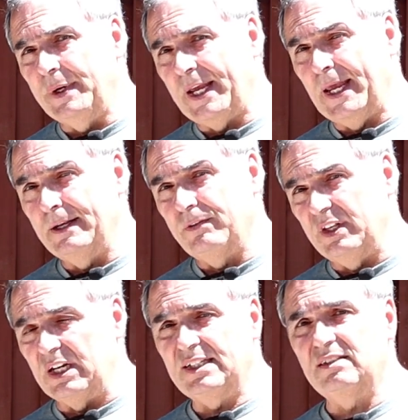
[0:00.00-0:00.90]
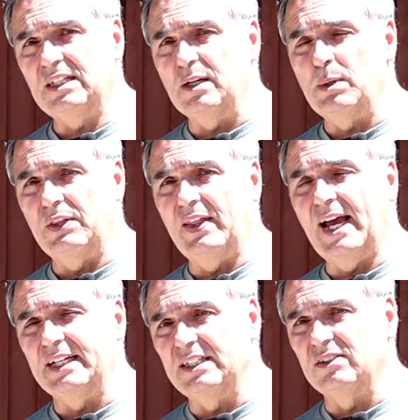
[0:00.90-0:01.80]
And the nice thing about
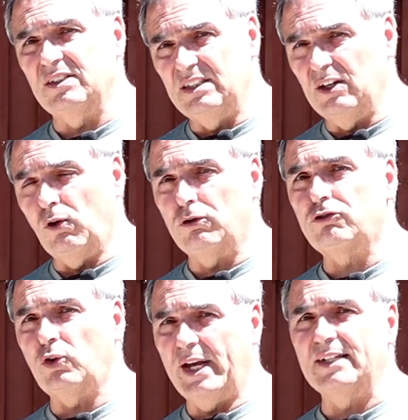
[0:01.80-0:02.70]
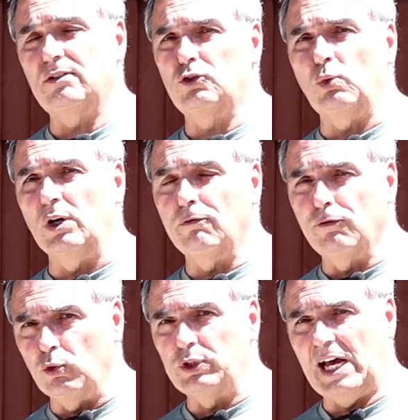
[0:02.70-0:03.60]
that is it also has a 12
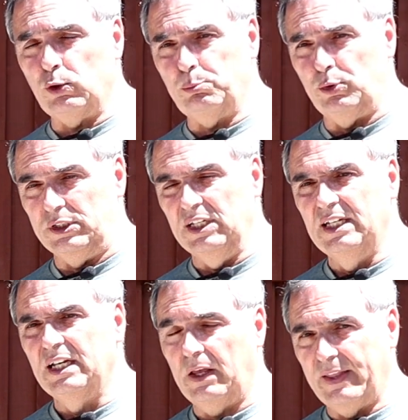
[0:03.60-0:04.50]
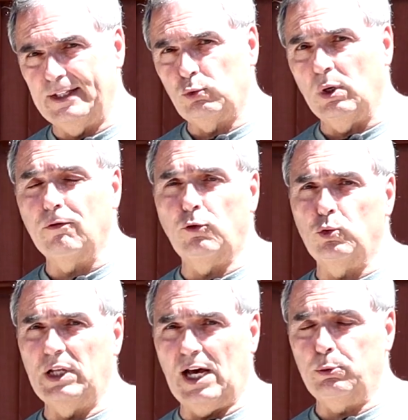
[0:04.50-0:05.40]
volt output. And that 12
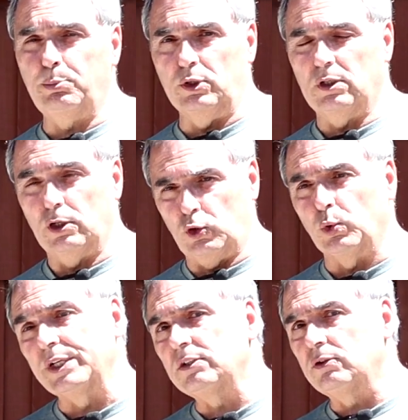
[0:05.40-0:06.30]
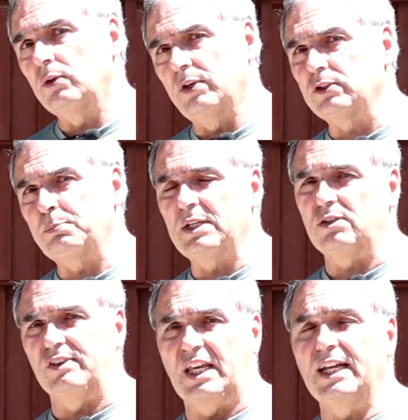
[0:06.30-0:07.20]
volt output, according to their
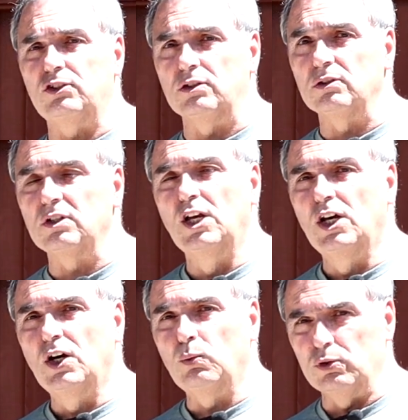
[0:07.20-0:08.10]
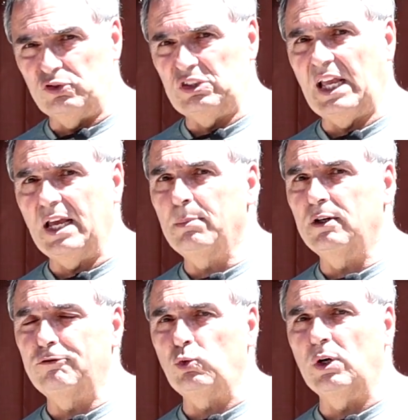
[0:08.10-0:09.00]
specifications, will stay
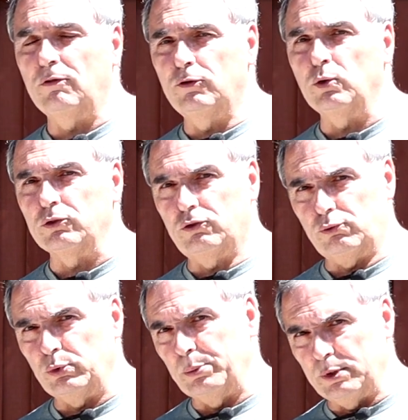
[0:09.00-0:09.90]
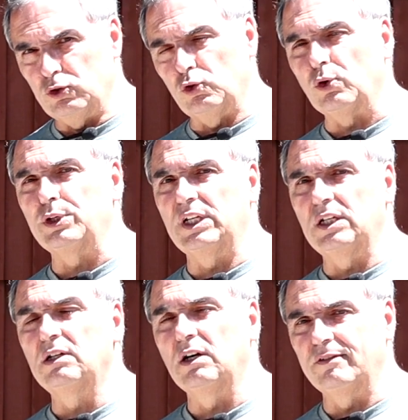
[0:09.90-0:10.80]
above 12 volts through the
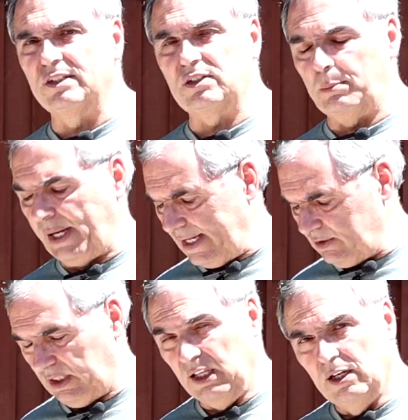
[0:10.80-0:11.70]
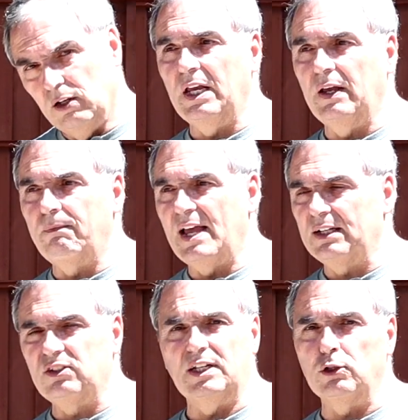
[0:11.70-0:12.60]
majority of its capacity. And
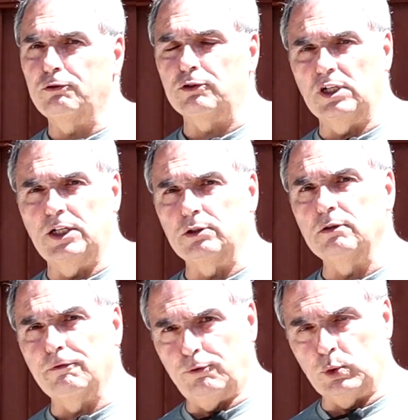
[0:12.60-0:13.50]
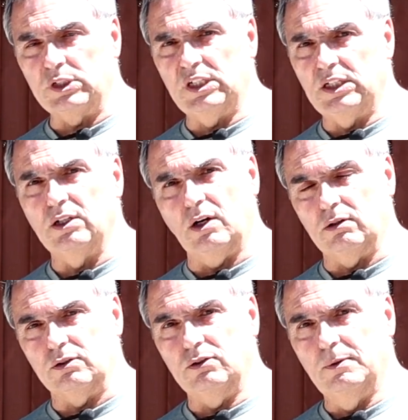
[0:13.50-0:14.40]
that sells for
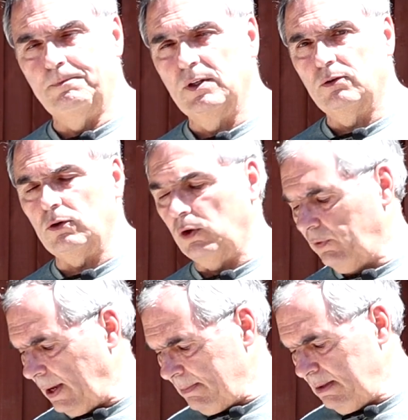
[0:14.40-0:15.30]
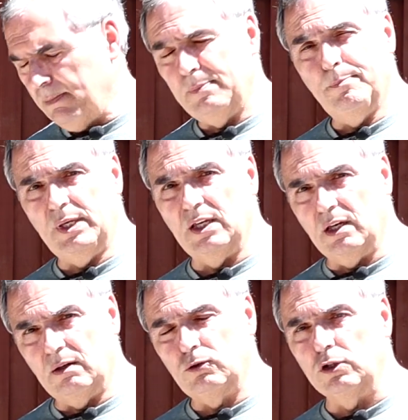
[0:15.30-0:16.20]
$114. So that may be
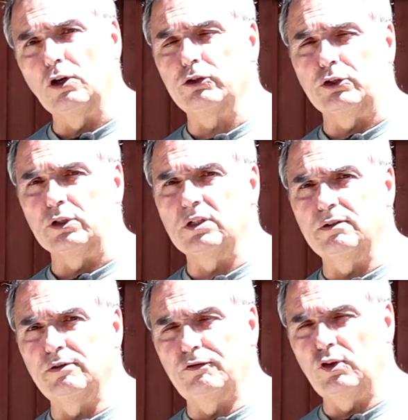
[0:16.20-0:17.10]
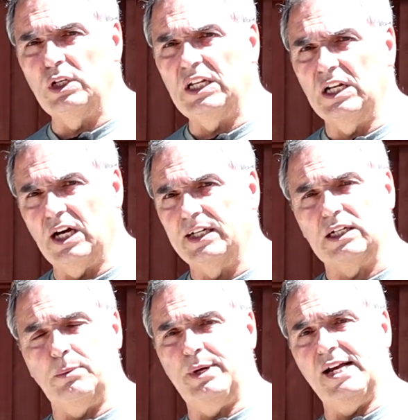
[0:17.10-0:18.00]
a good alternative if you need higher
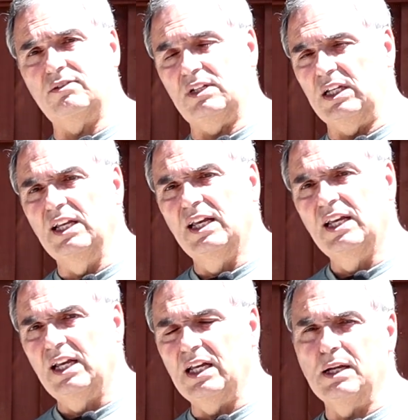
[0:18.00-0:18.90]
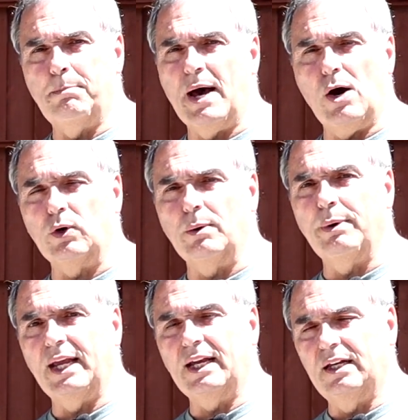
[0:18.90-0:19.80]
capacity and a power
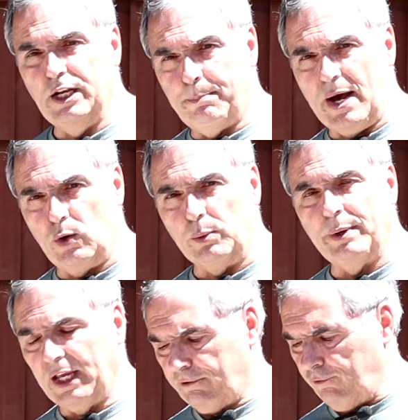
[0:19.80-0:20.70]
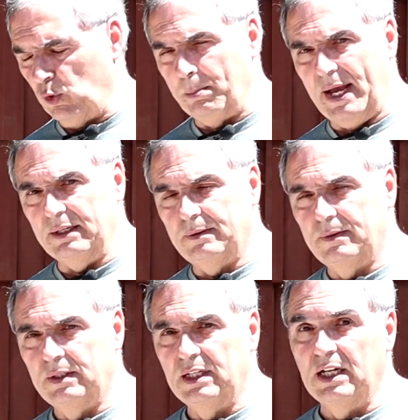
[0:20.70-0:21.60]
bank in a power bank format.
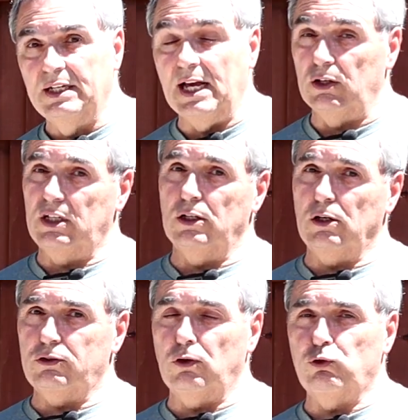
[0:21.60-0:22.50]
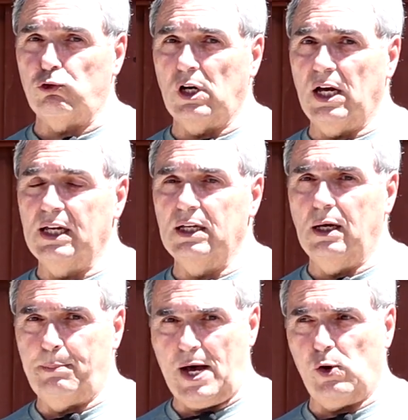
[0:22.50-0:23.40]
Now you can also try
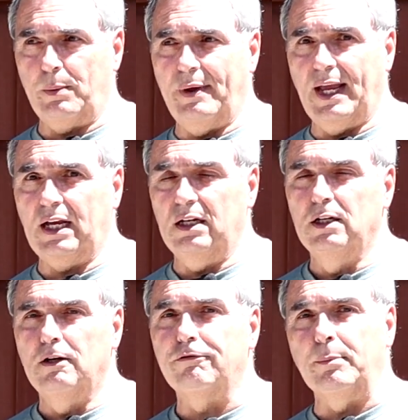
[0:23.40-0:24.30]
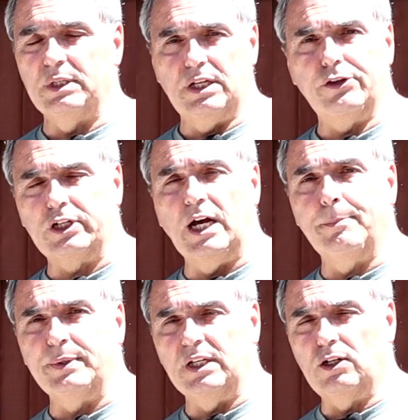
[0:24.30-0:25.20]
a power bank from another
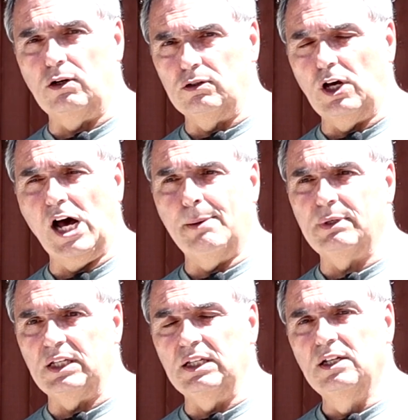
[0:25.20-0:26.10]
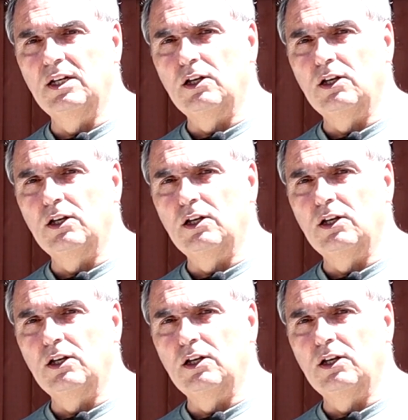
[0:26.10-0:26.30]
company called Omni.